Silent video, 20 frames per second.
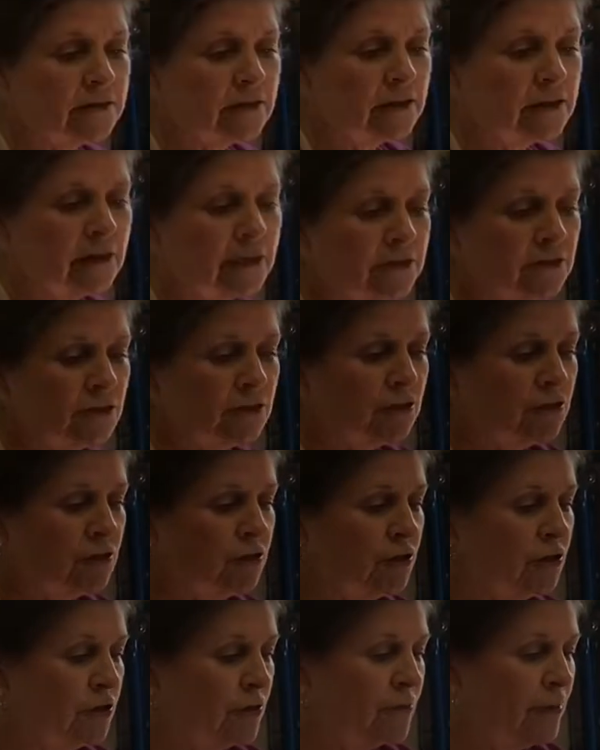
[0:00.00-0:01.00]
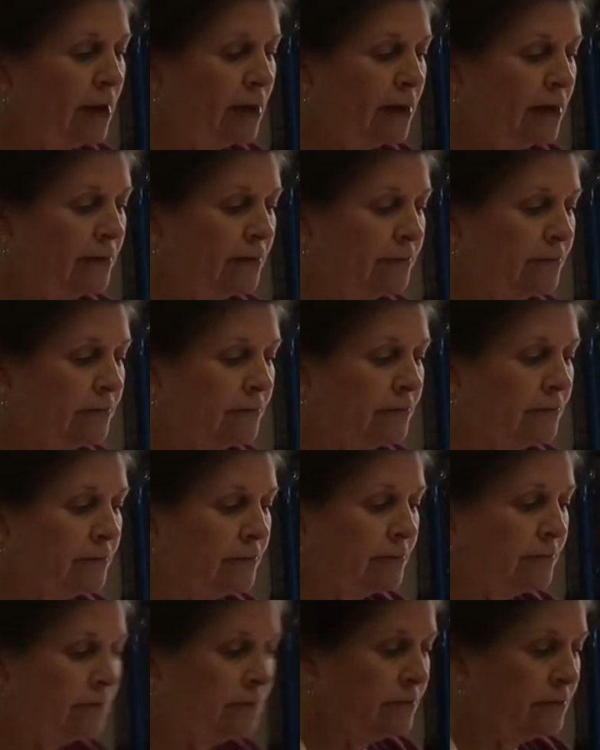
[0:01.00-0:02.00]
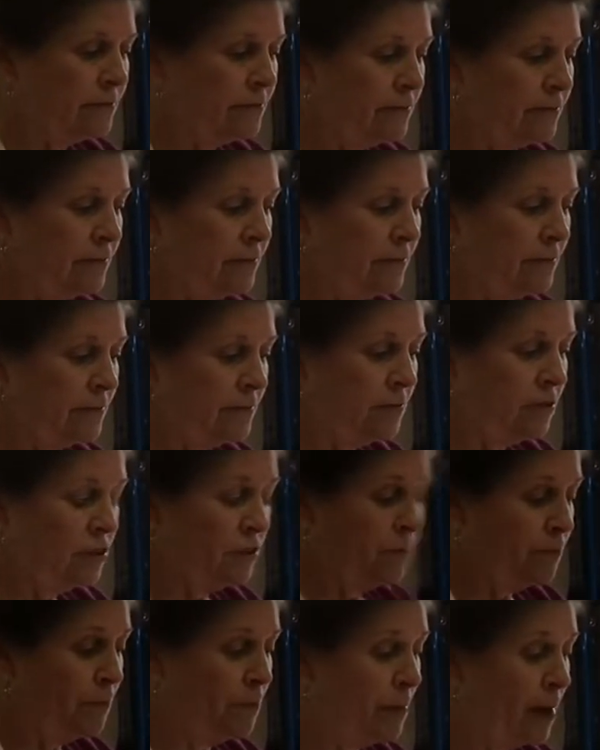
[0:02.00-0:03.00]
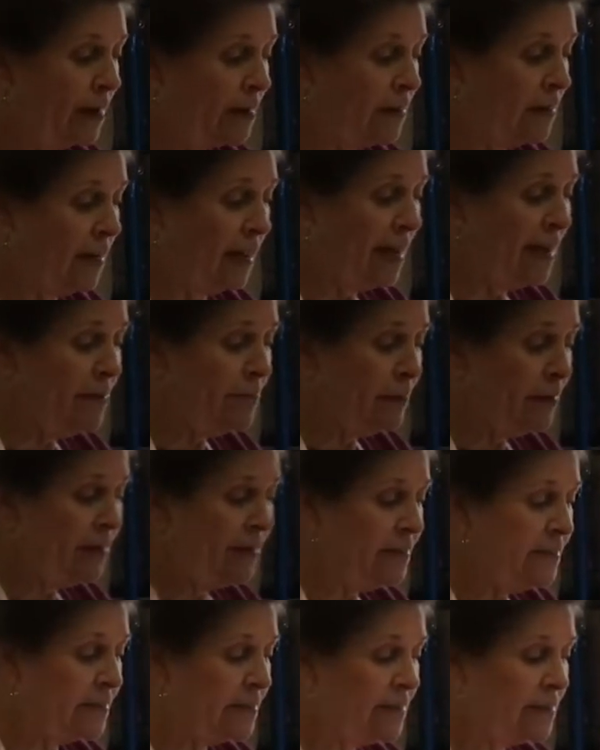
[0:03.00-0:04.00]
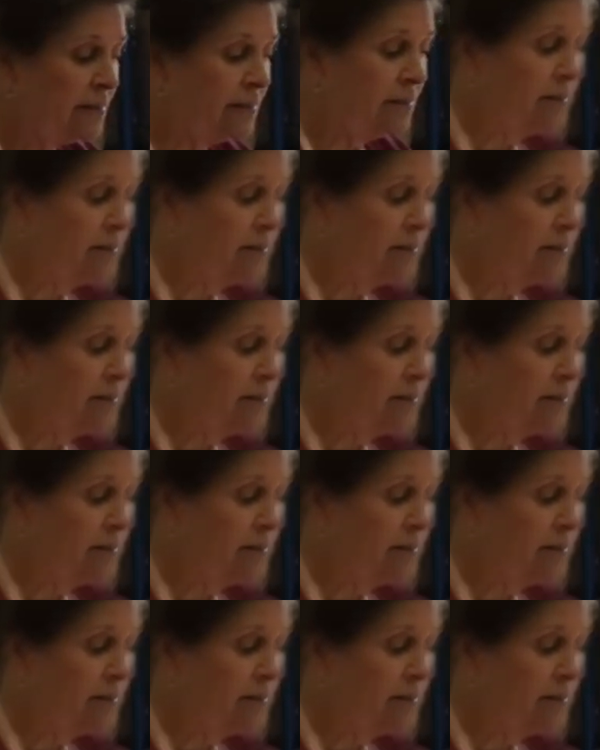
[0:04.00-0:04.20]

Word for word: I just took my just my clay pieces